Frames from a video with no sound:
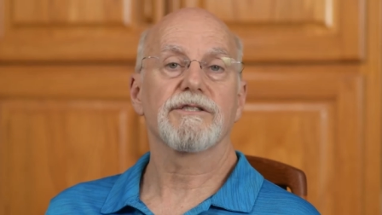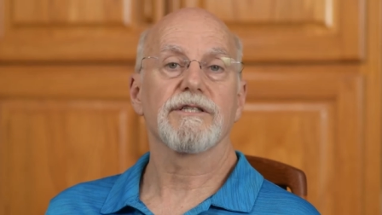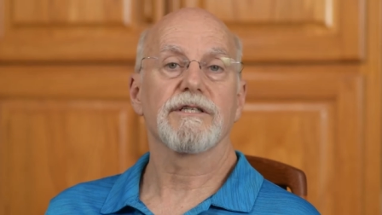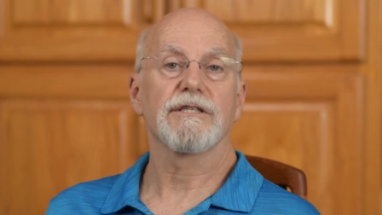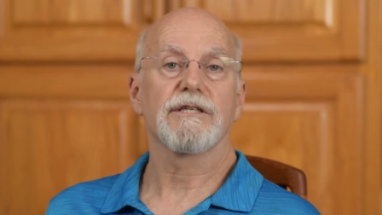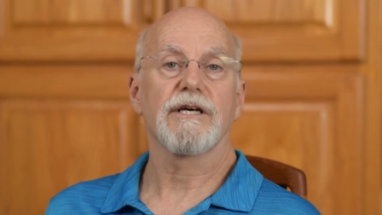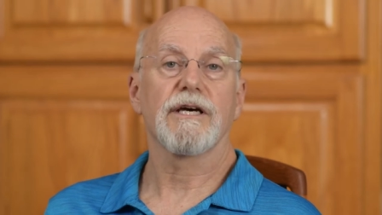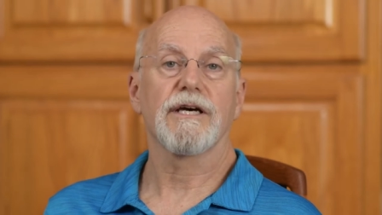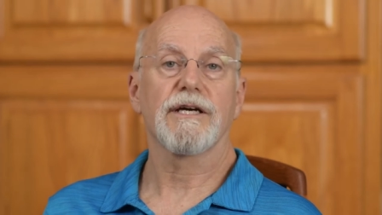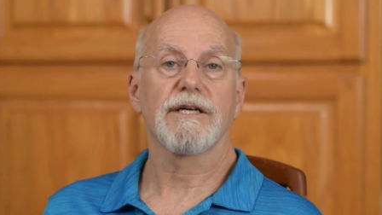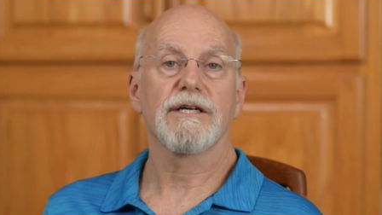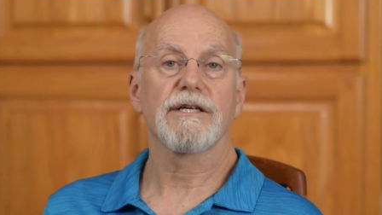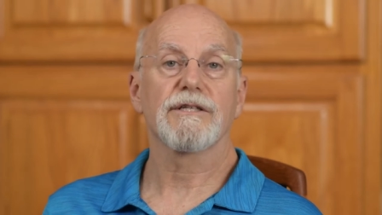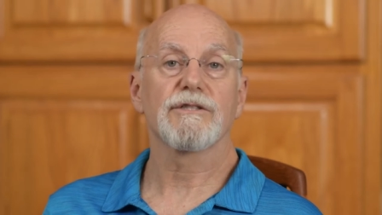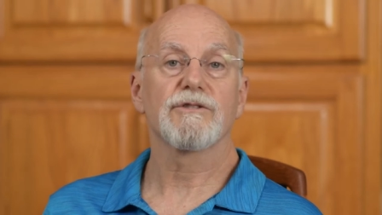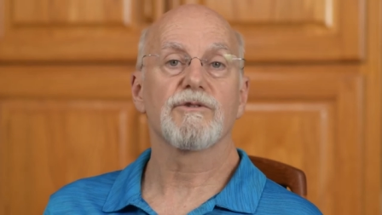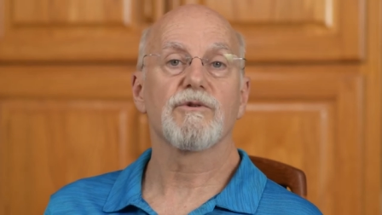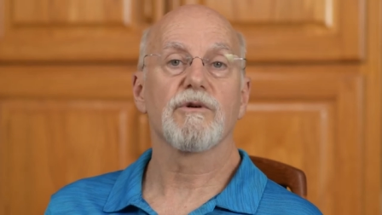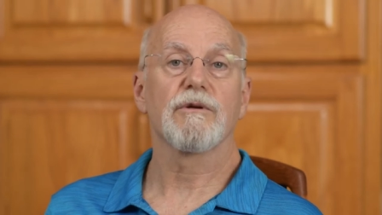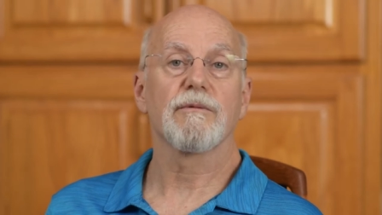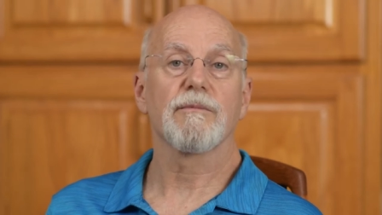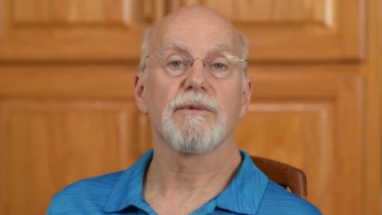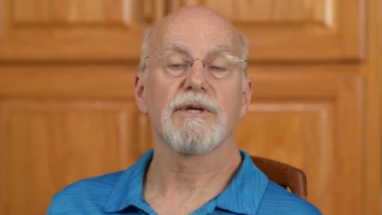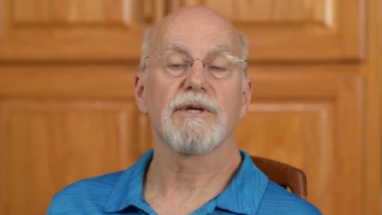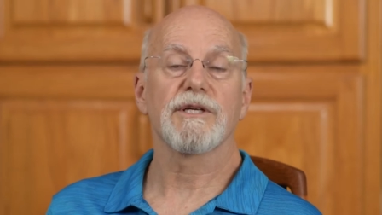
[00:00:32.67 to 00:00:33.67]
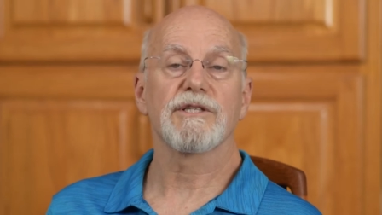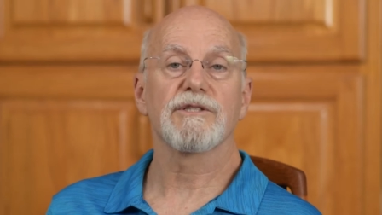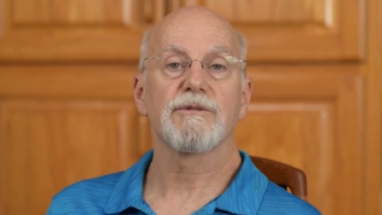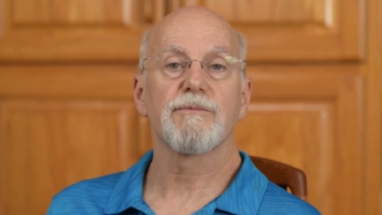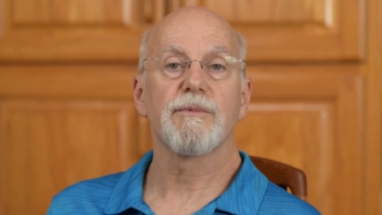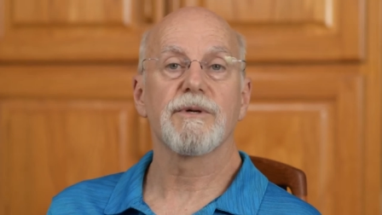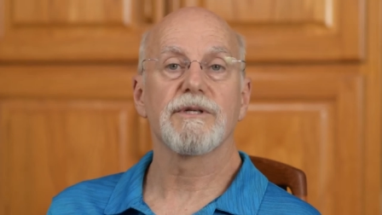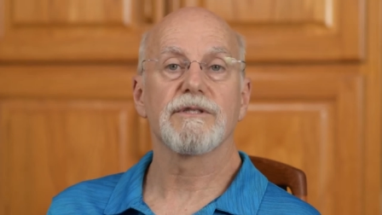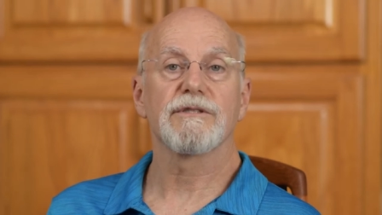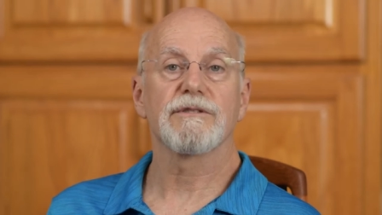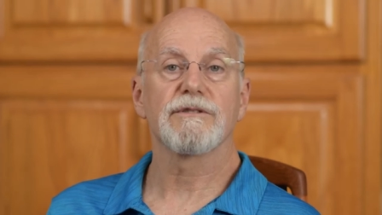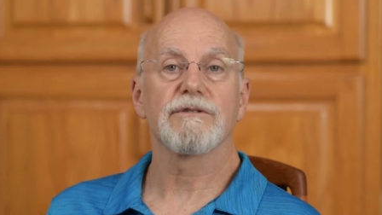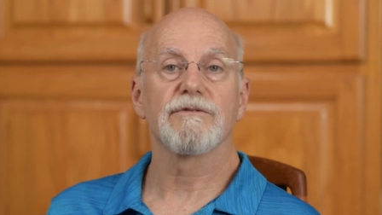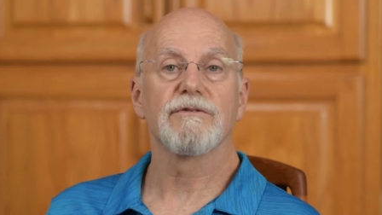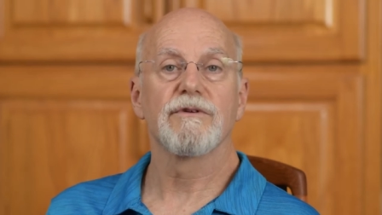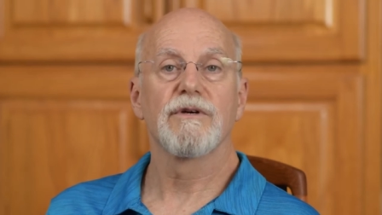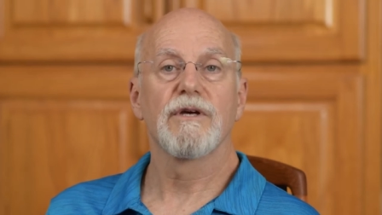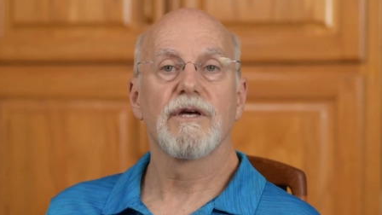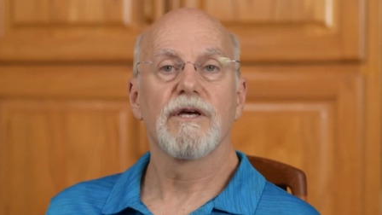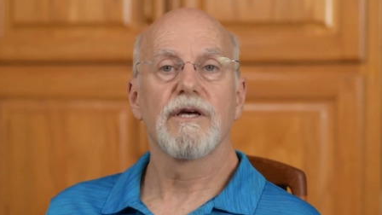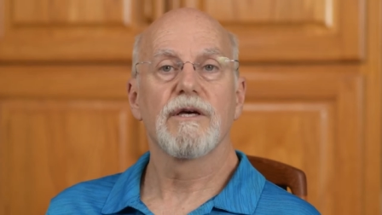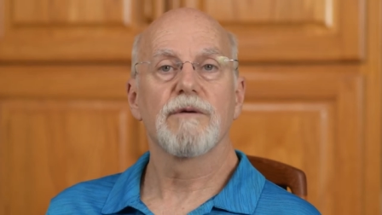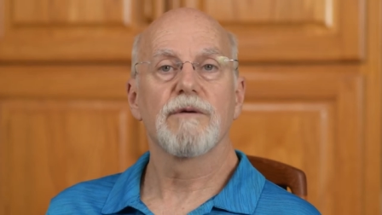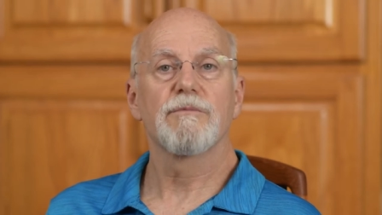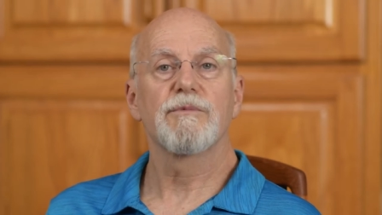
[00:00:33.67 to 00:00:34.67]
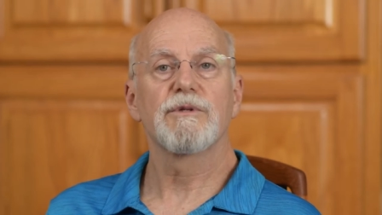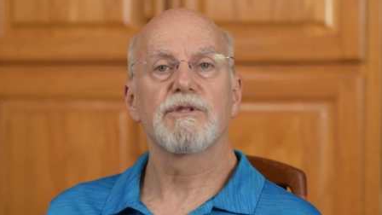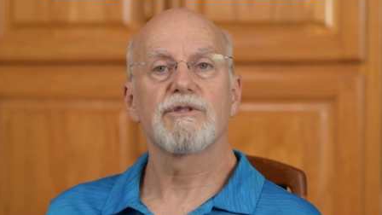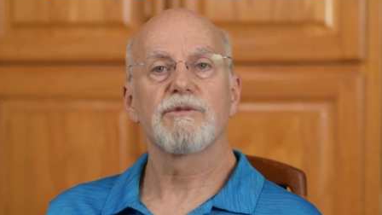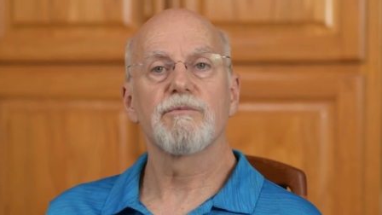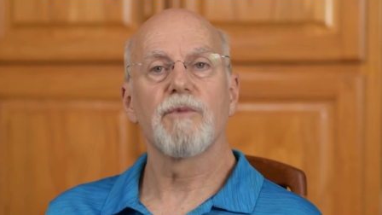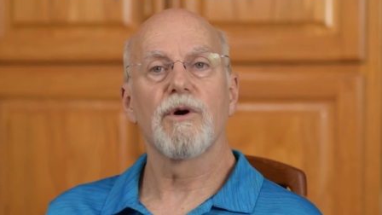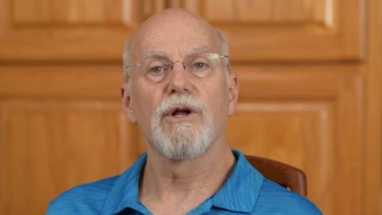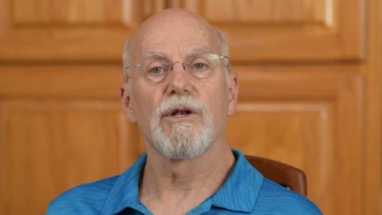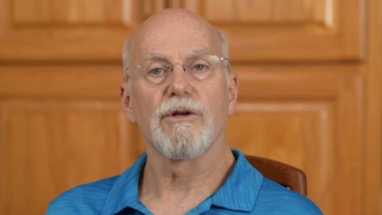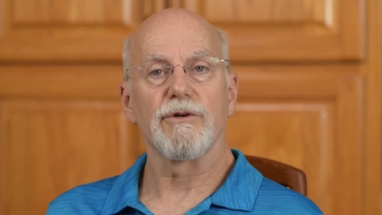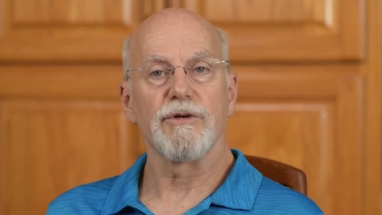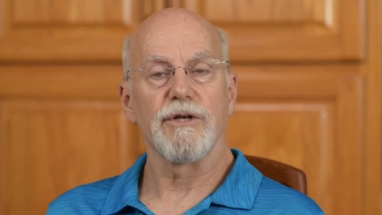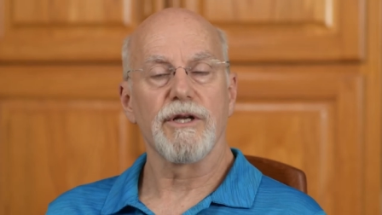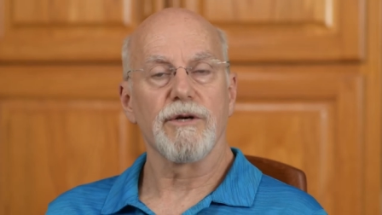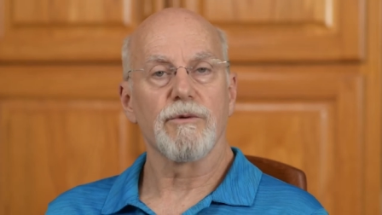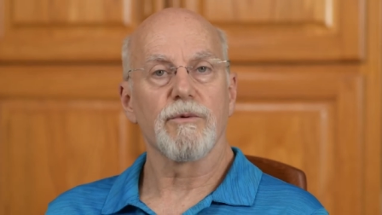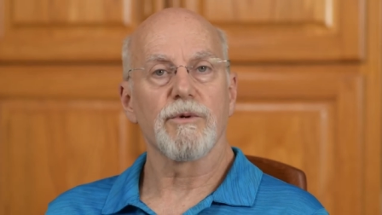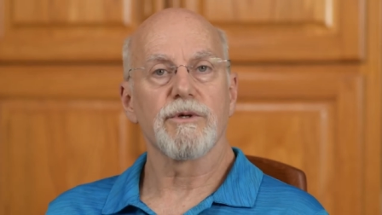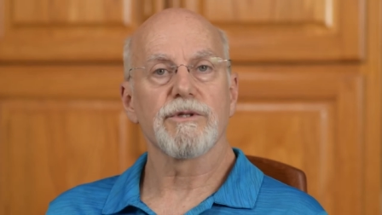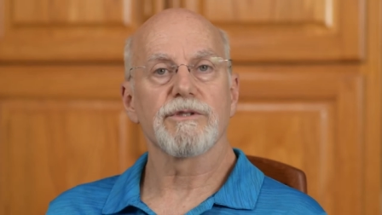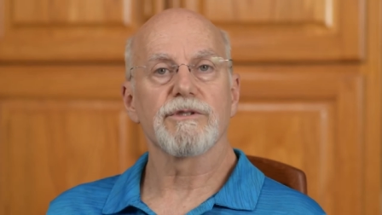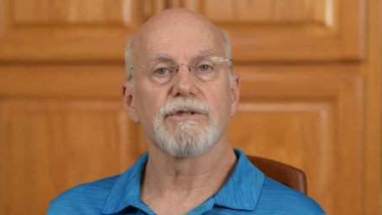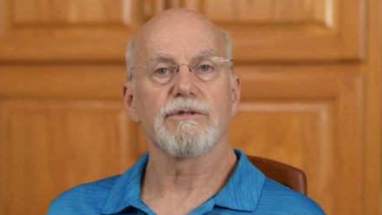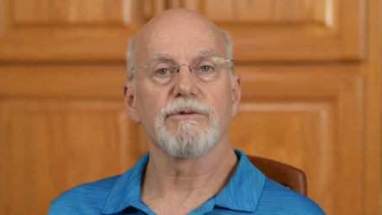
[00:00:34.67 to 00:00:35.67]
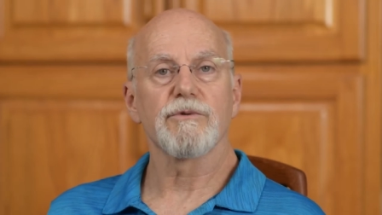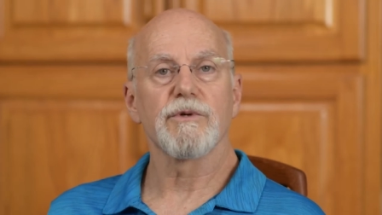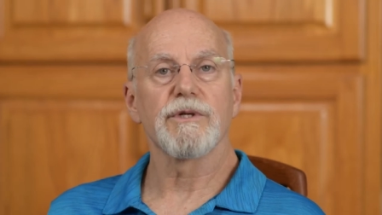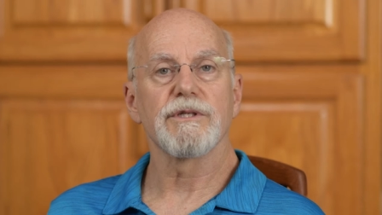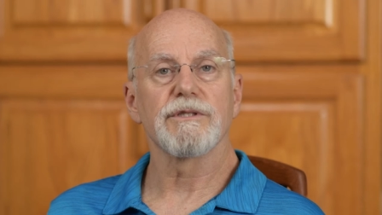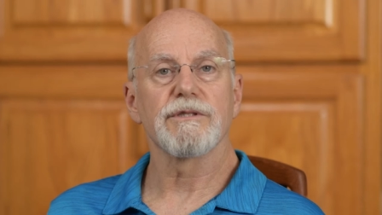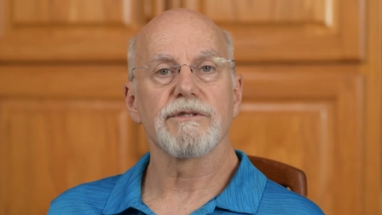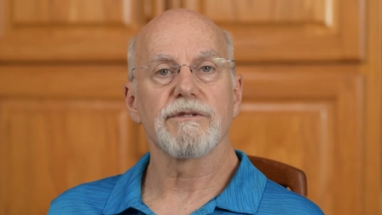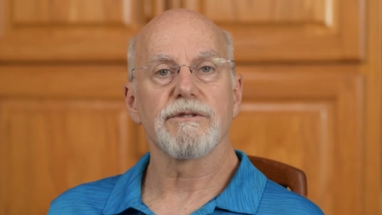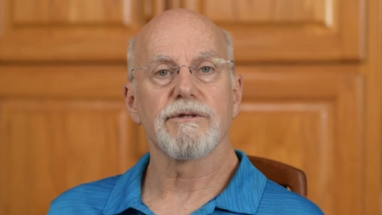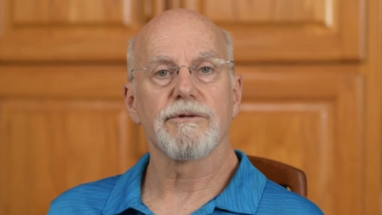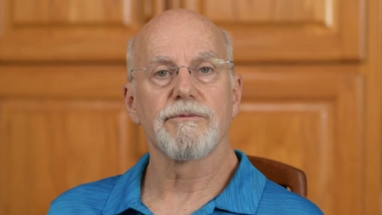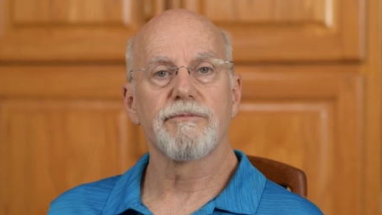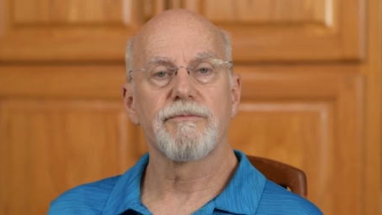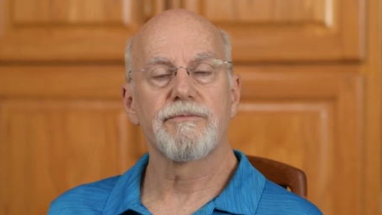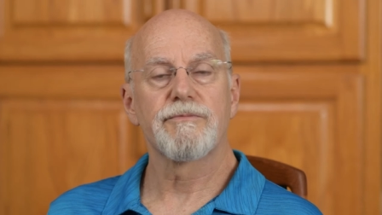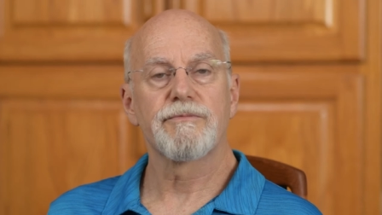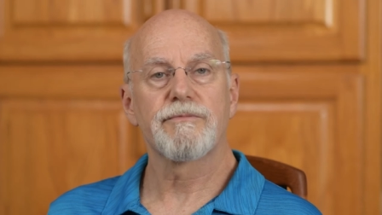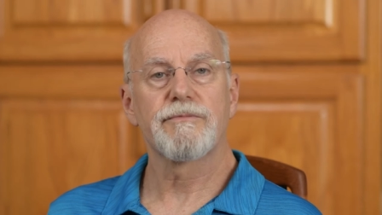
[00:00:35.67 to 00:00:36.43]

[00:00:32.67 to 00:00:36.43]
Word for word: attack extremely expensive, but smaller networks are easier.